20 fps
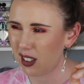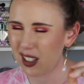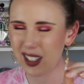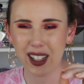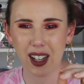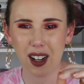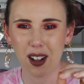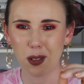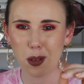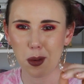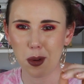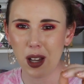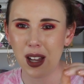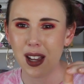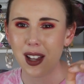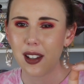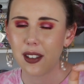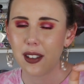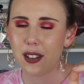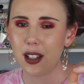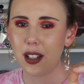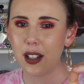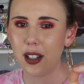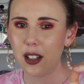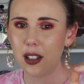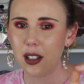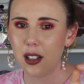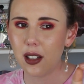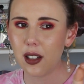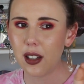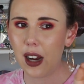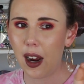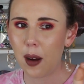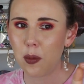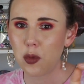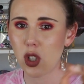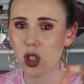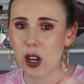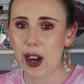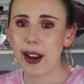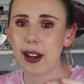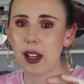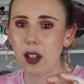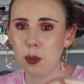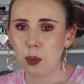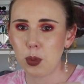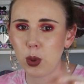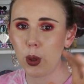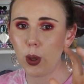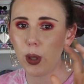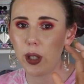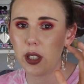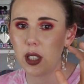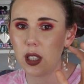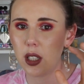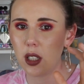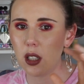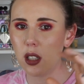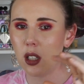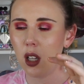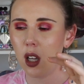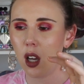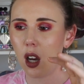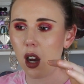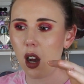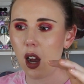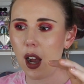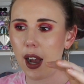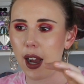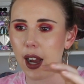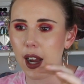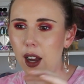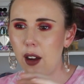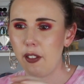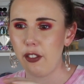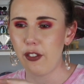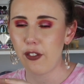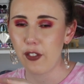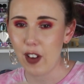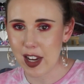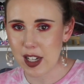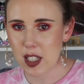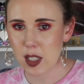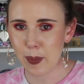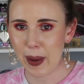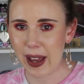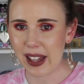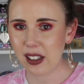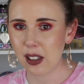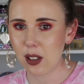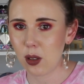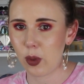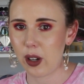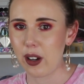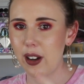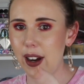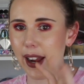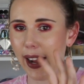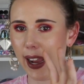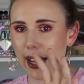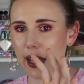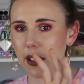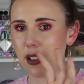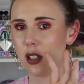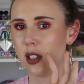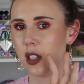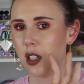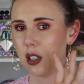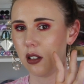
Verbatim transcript: I can't remember. The um, Dragun Beauty uh, face palette where it had